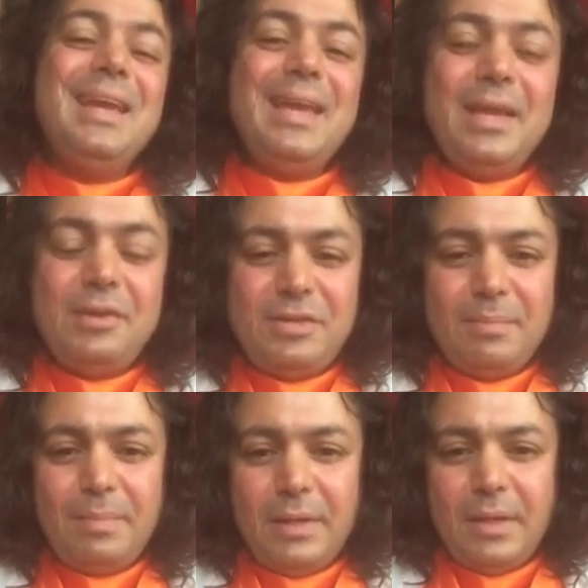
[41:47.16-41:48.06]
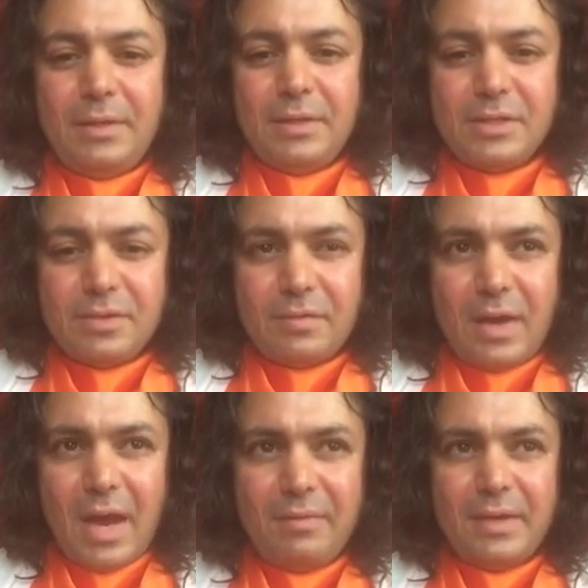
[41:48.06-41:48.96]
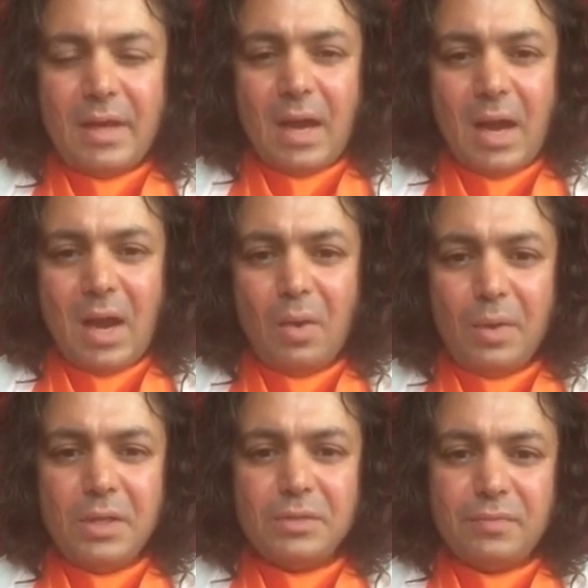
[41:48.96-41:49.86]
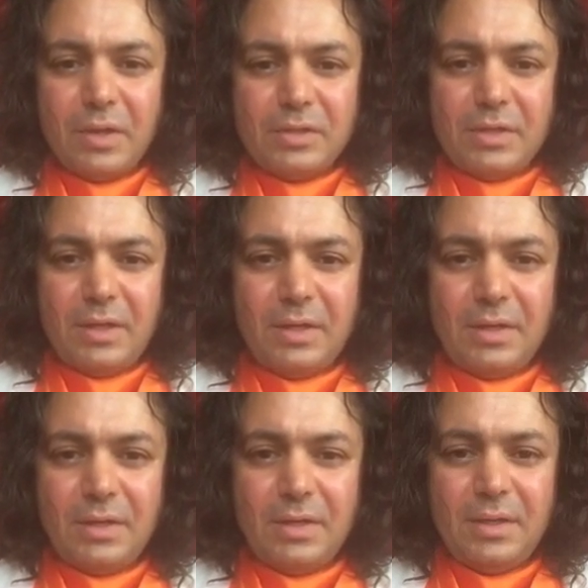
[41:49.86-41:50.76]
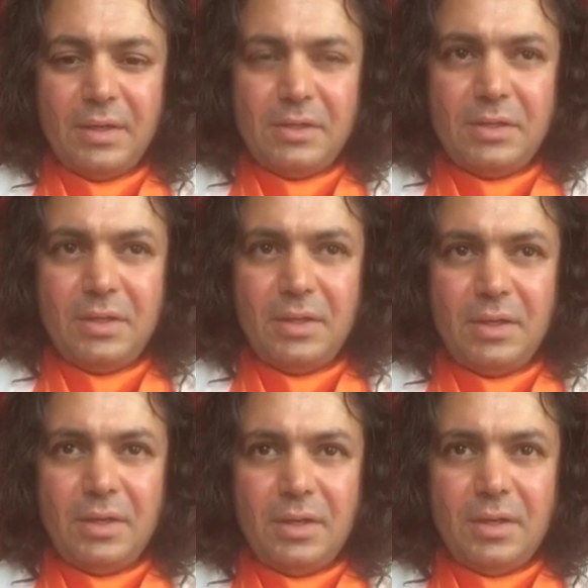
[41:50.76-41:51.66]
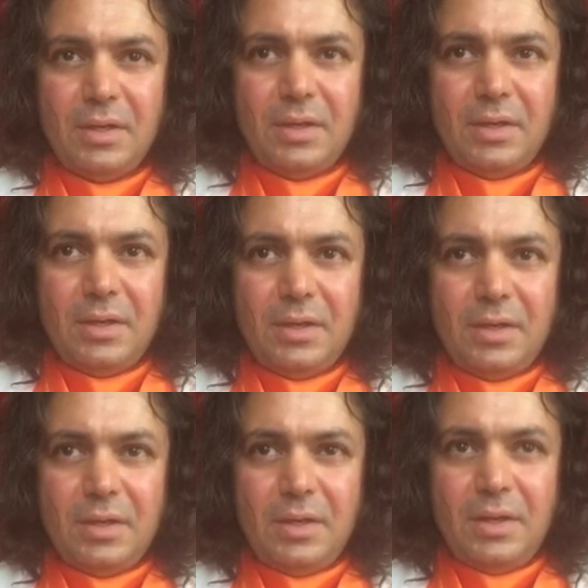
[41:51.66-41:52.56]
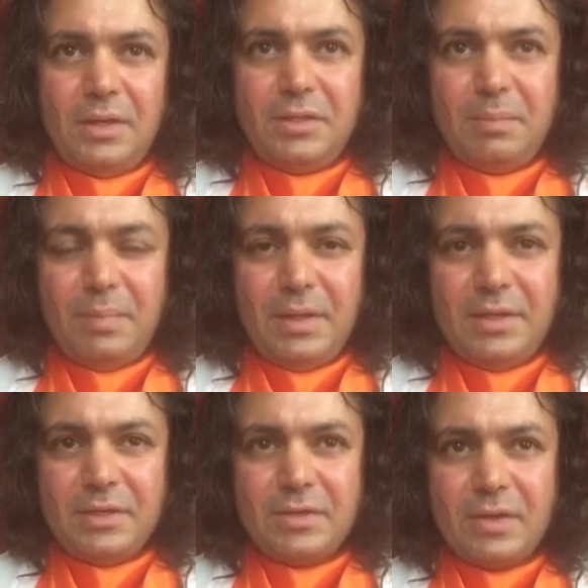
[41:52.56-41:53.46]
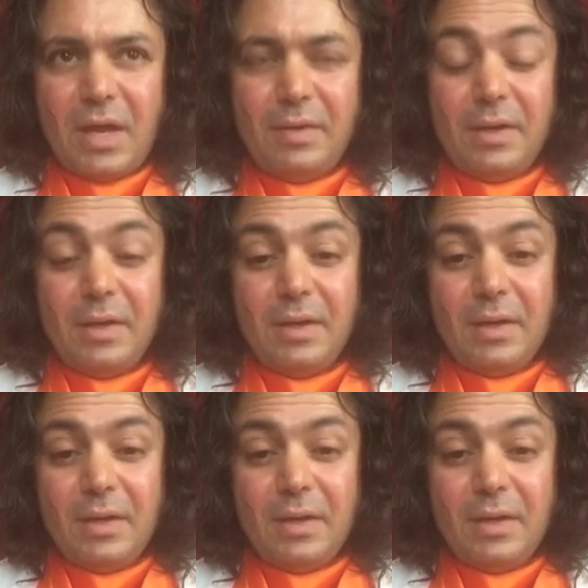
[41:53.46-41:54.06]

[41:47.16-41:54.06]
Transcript: He is simply describing how he is functioning. You see, he's simply expressing